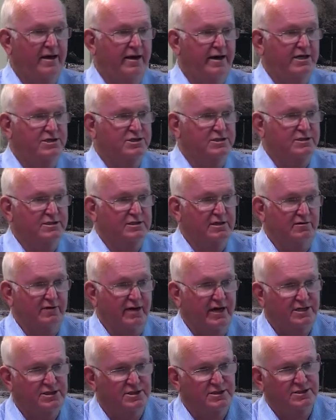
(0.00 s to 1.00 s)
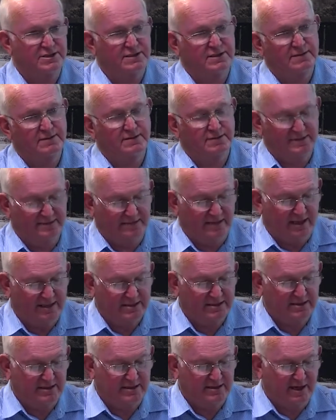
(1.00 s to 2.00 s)
ashes to ashes,
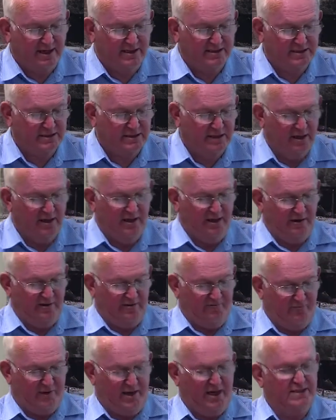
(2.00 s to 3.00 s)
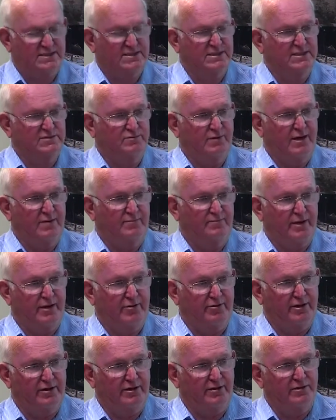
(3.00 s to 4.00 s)
dust to dust, if parsons won't
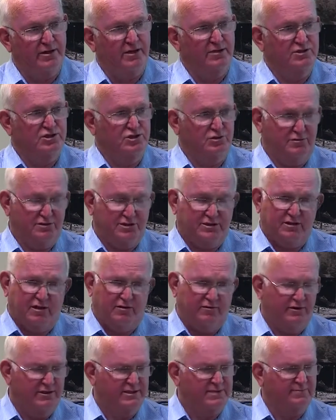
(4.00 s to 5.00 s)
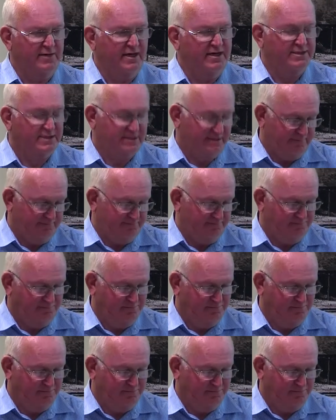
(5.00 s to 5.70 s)
bury you, George Tolhurst must.